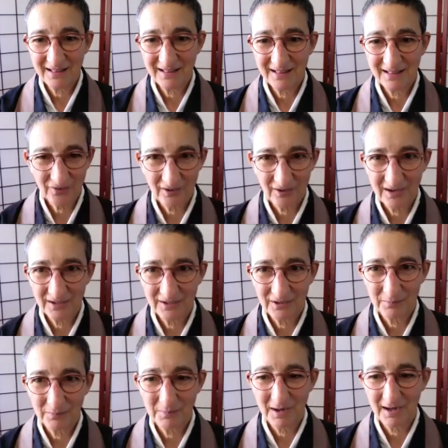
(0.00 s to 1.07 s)
that's on
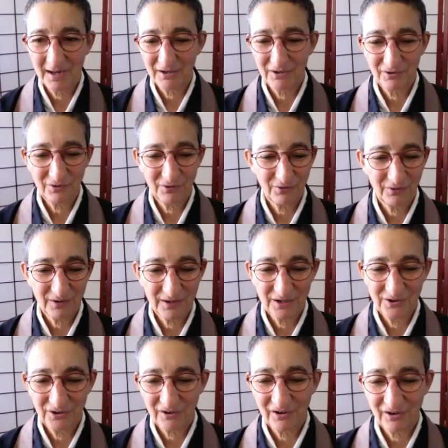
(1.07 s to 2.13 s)
your mind or in
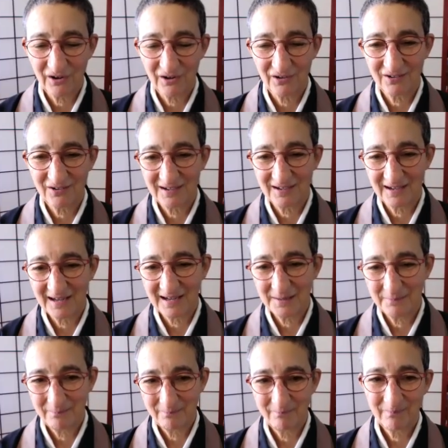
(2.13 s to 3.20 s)
your heart today.
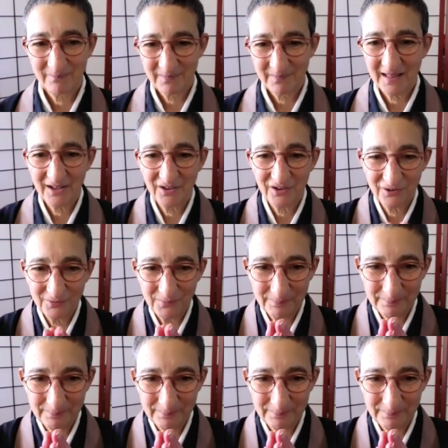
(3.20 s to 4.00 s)
Thank you.